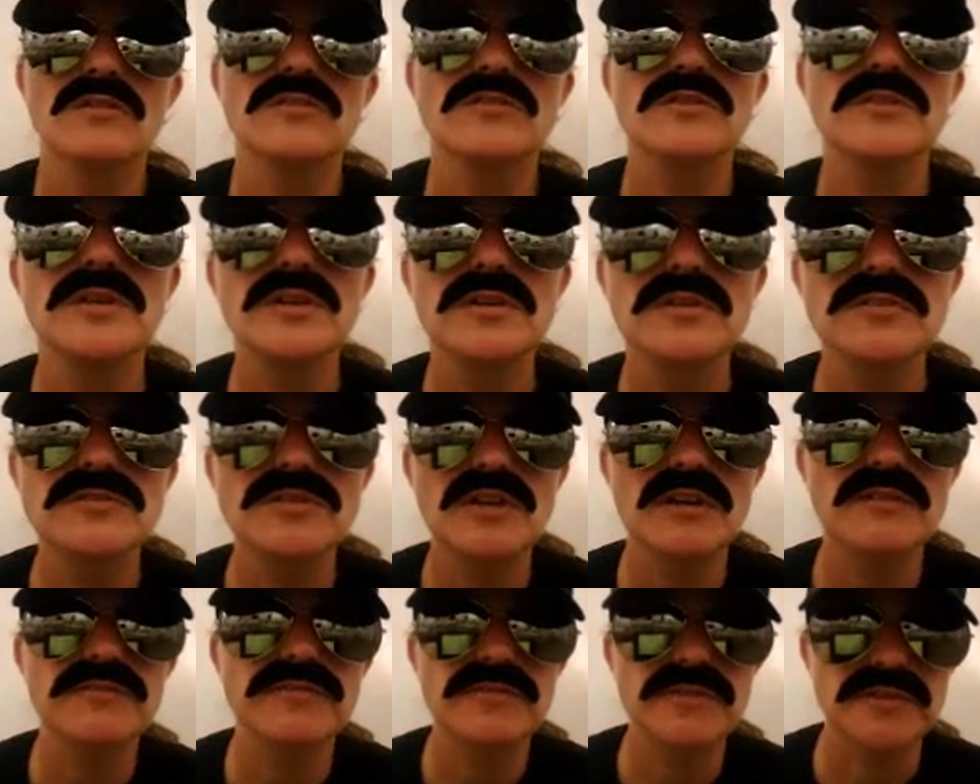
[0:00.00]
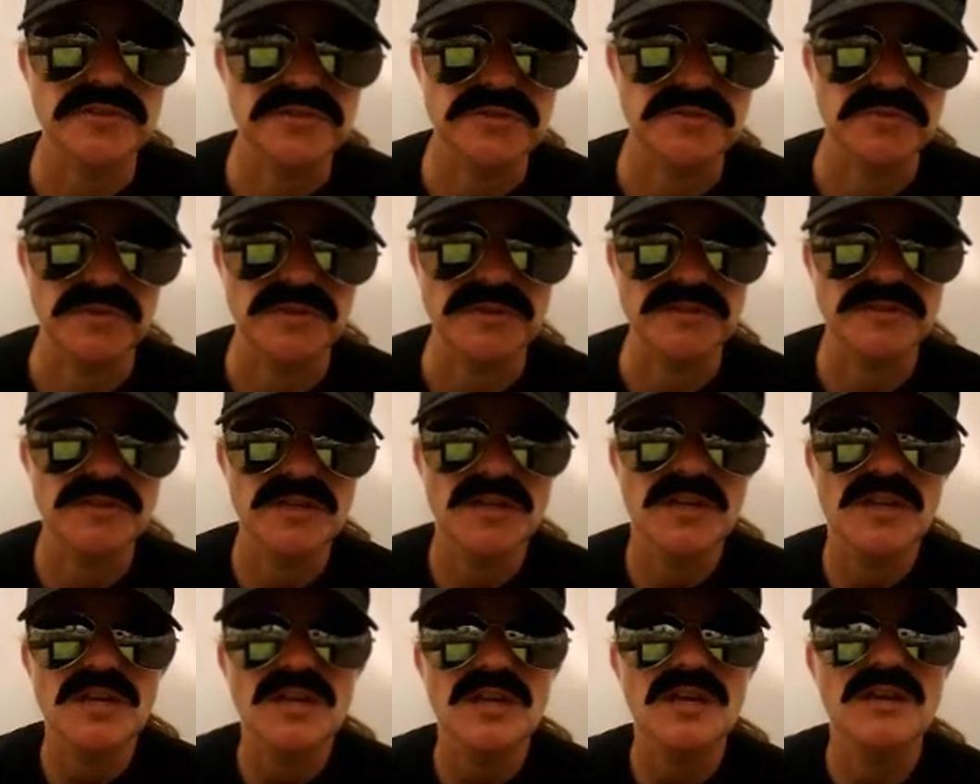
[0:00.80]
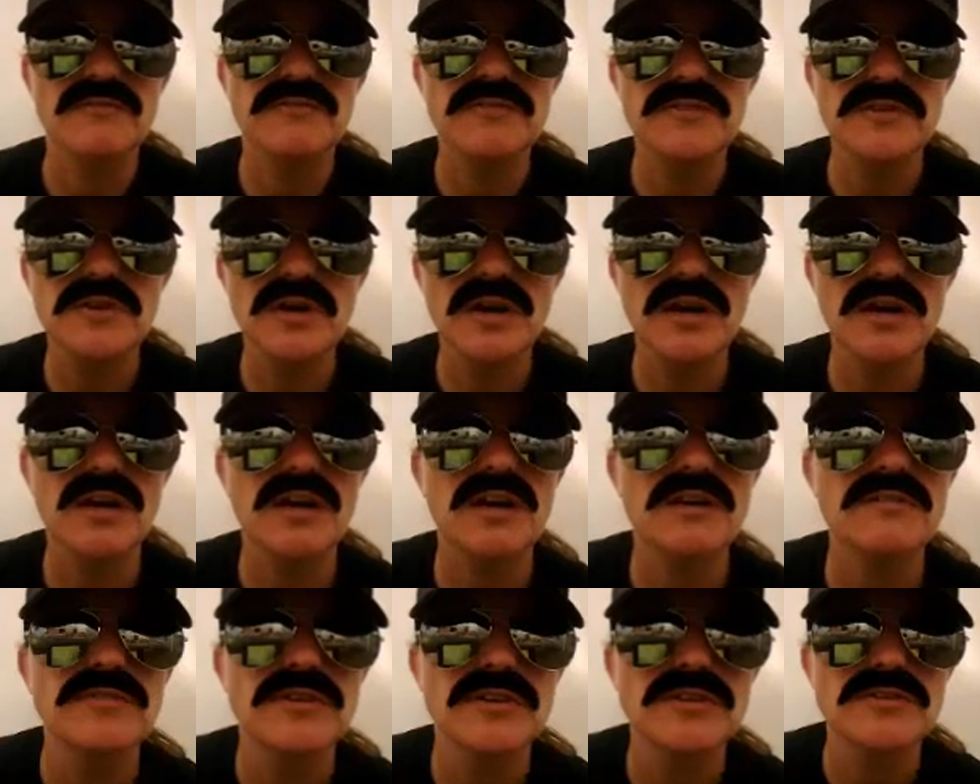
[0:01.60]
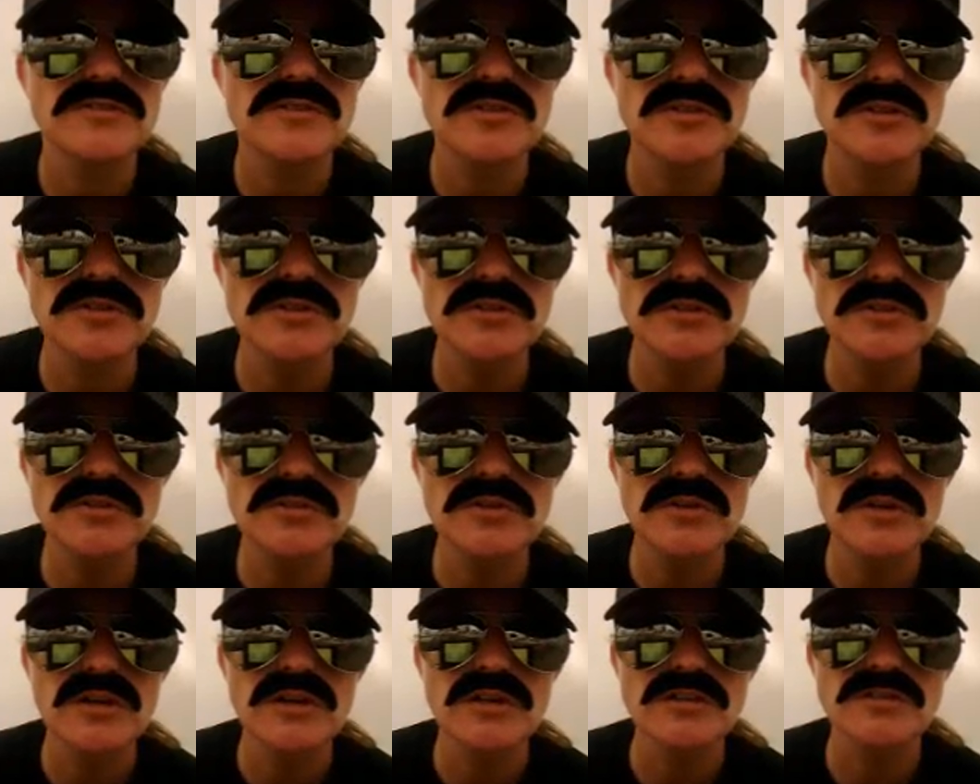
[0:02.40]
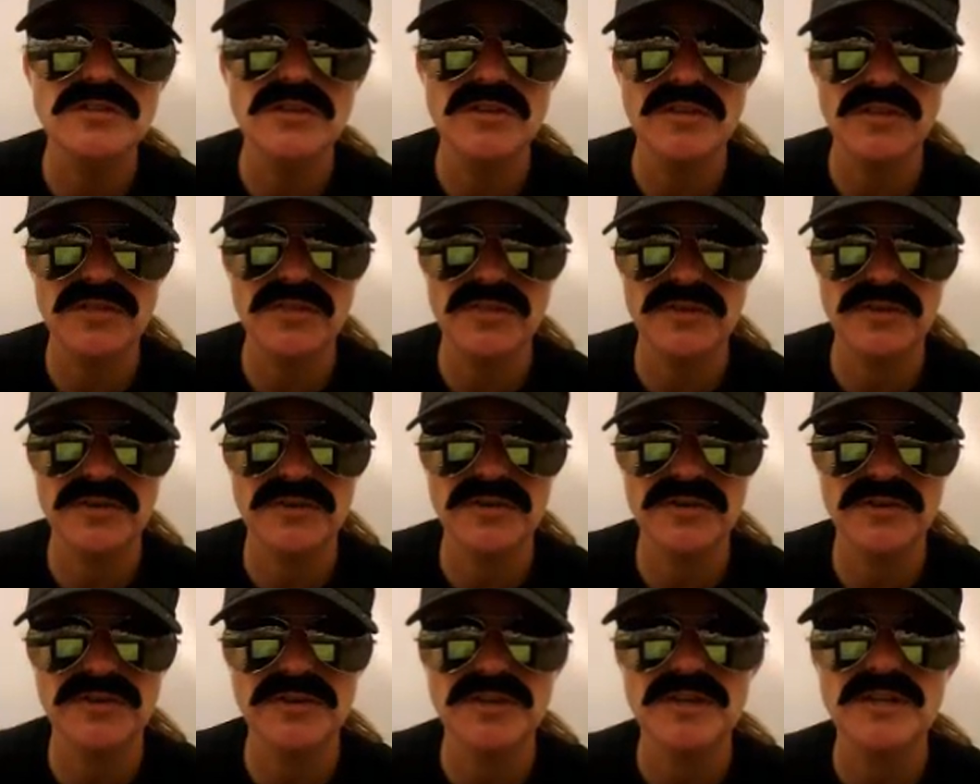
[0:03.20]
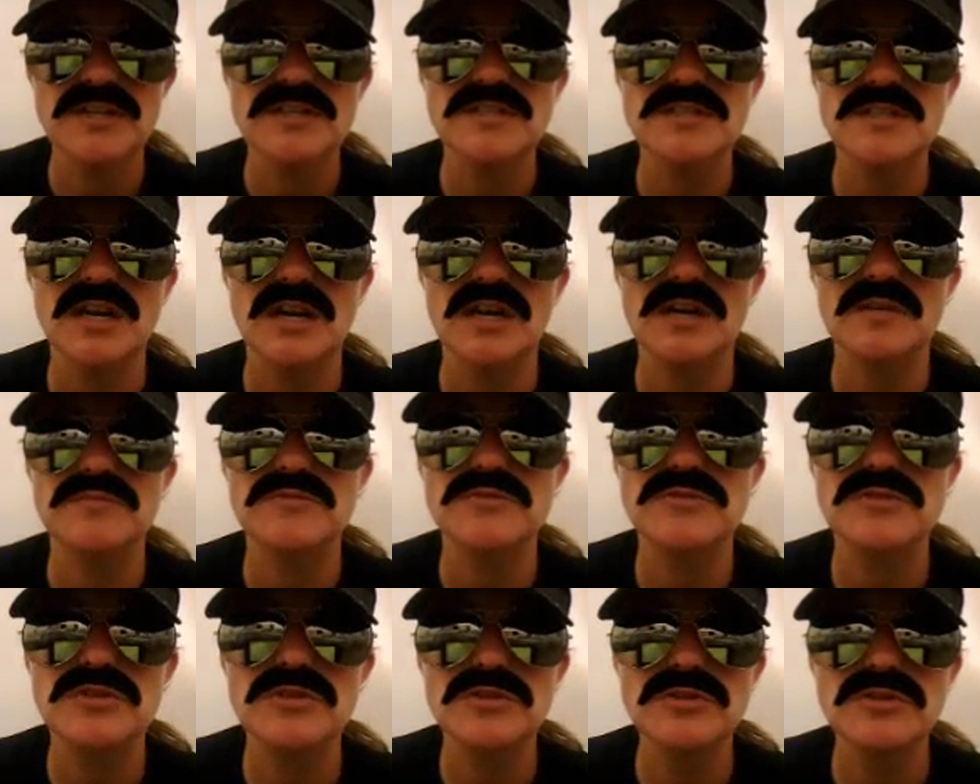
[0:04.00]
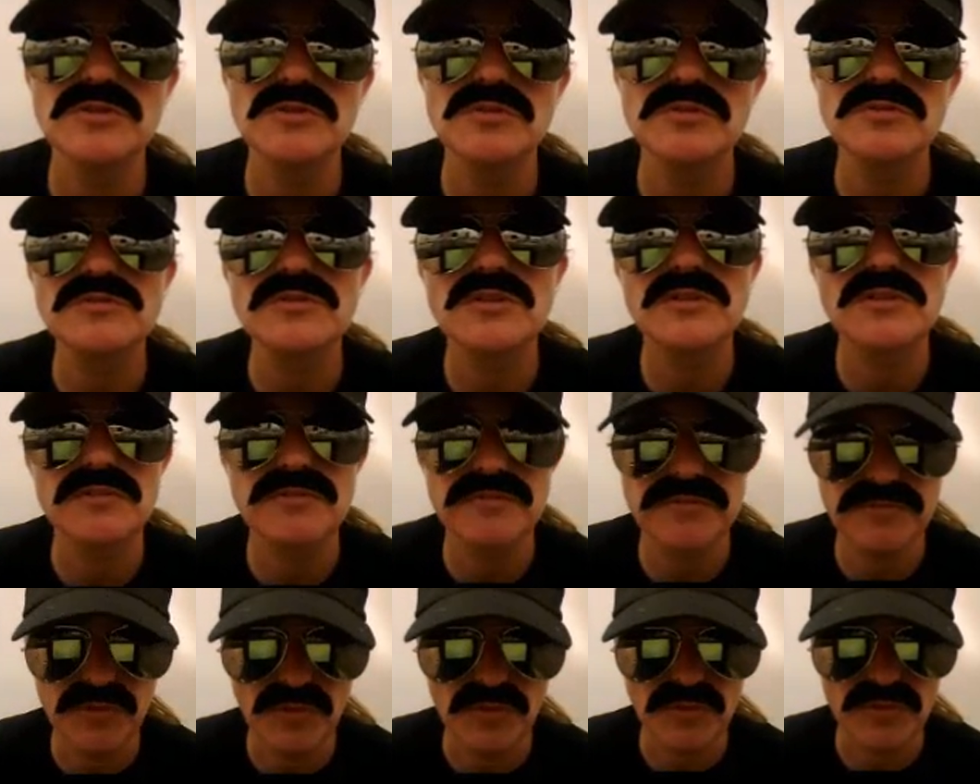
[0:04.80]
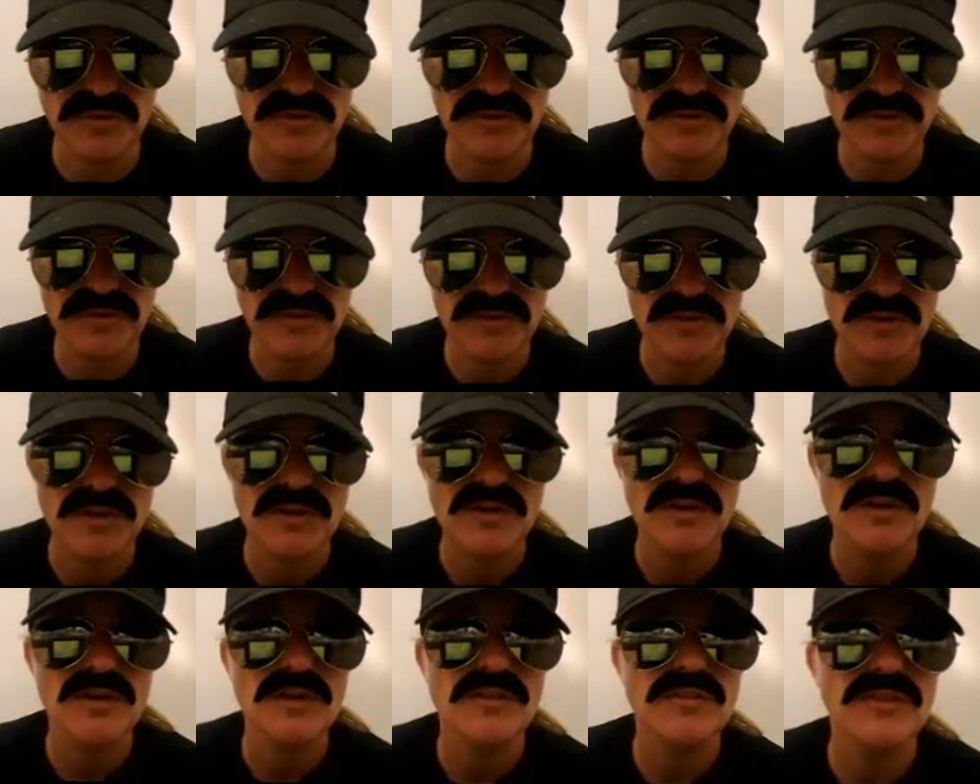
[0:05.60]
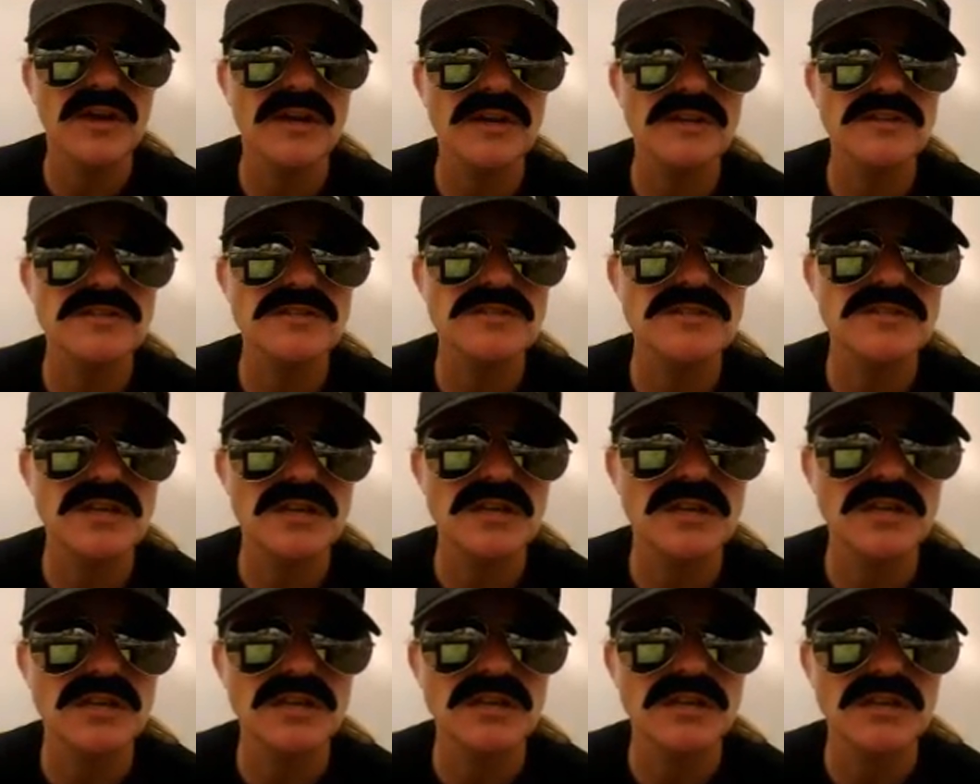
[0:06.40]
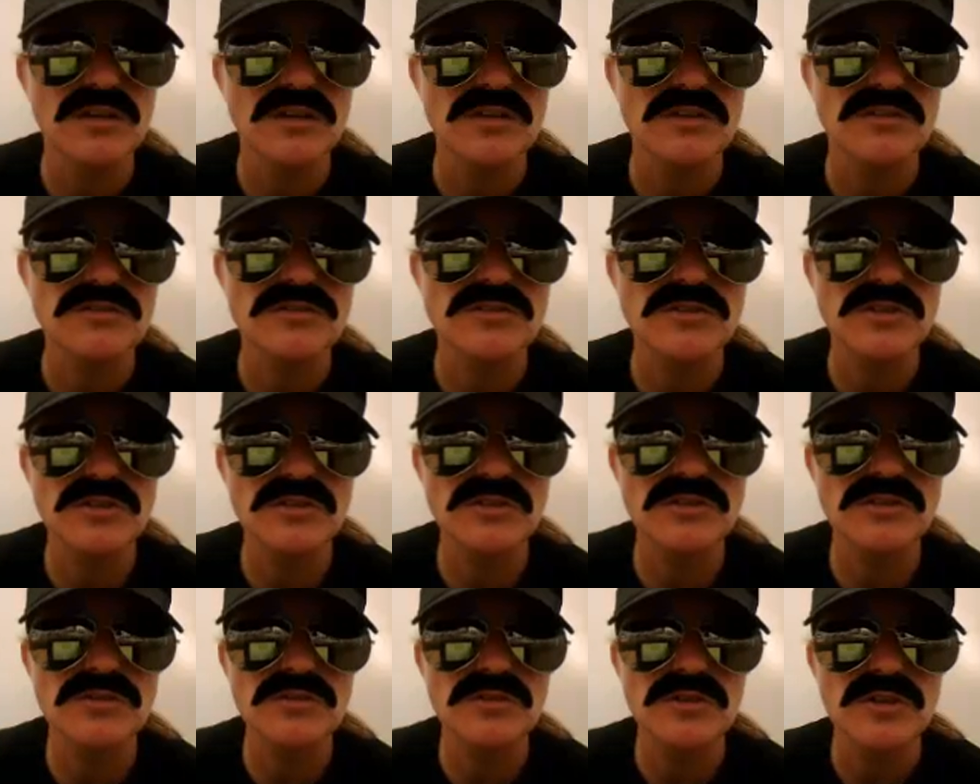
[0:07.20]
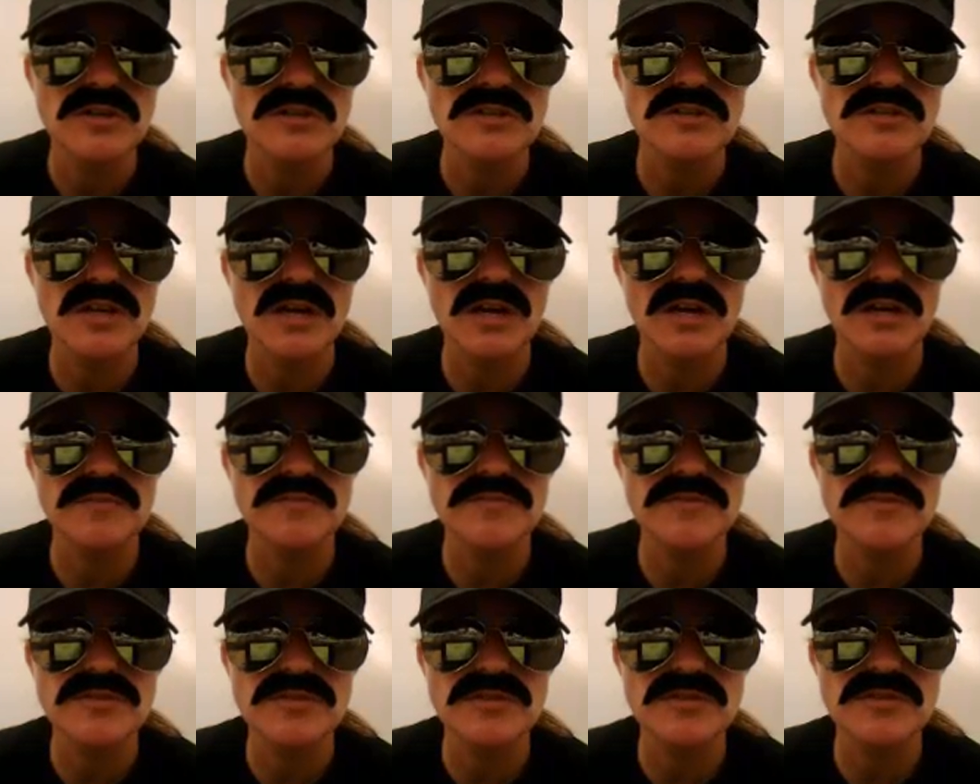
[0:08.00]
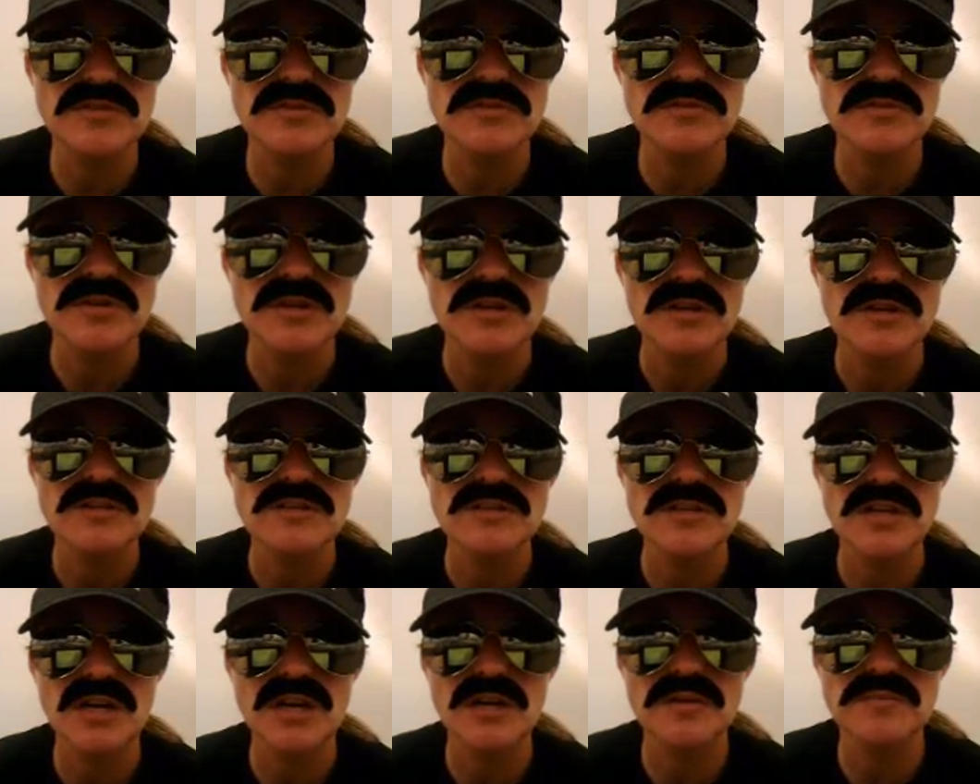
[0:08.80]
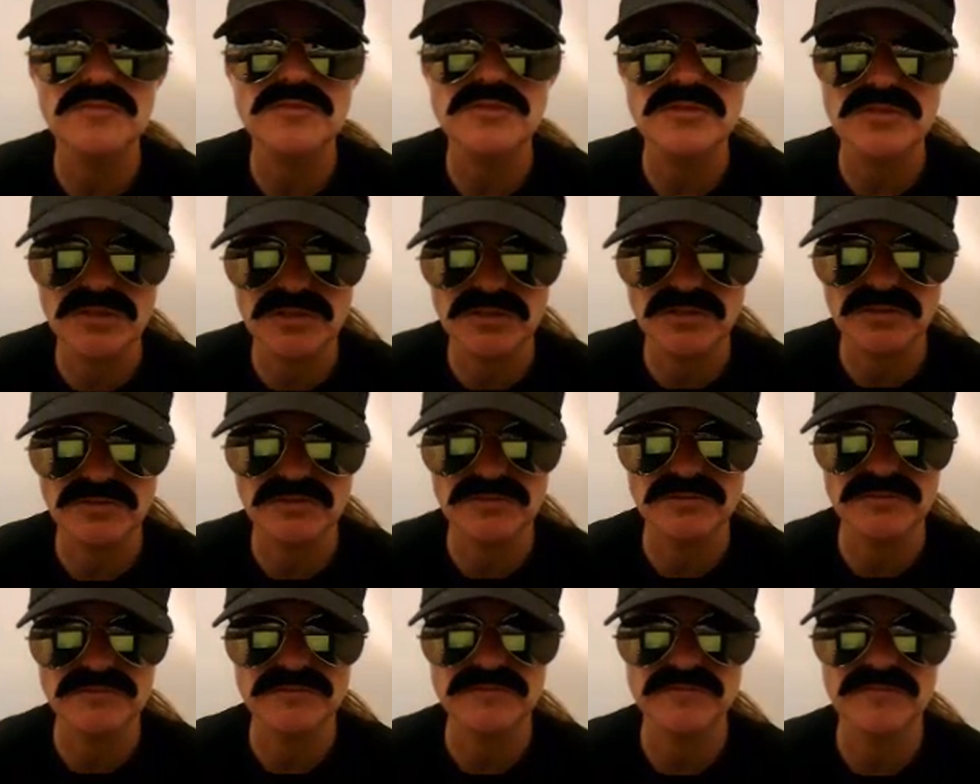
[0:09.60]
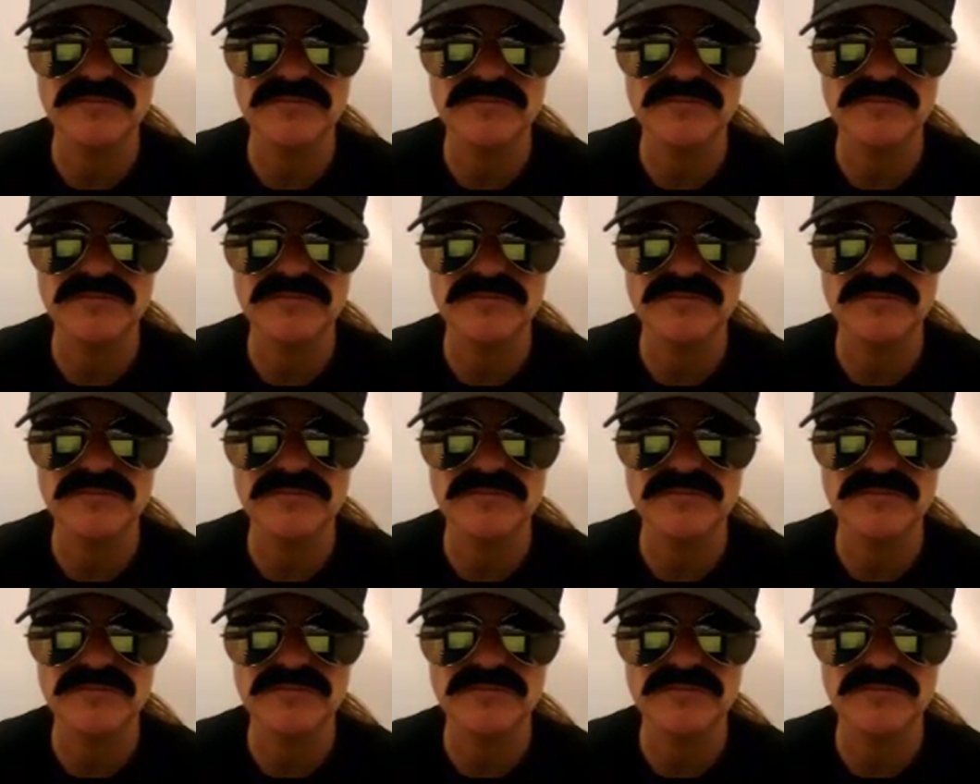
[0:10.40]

So here's our first one. If you have 2 to the third times 2 to the fourth, that is saying 2 times 2 times 2.